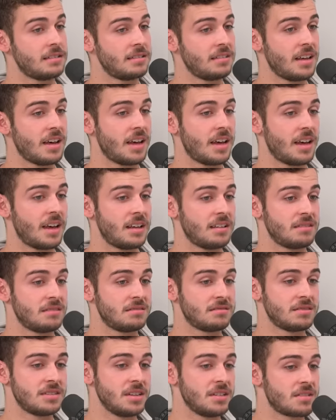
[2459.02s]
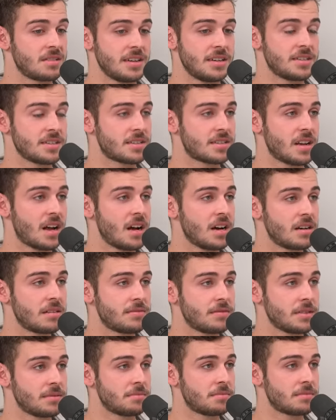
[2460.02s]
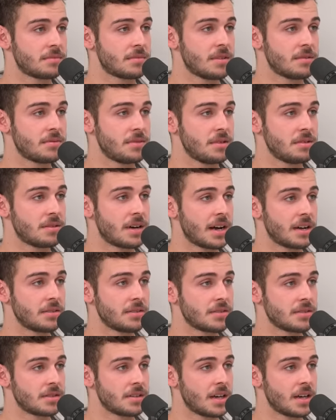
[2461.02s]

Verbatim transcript: and then just nothing happens. usually just hug for a few rounds that's,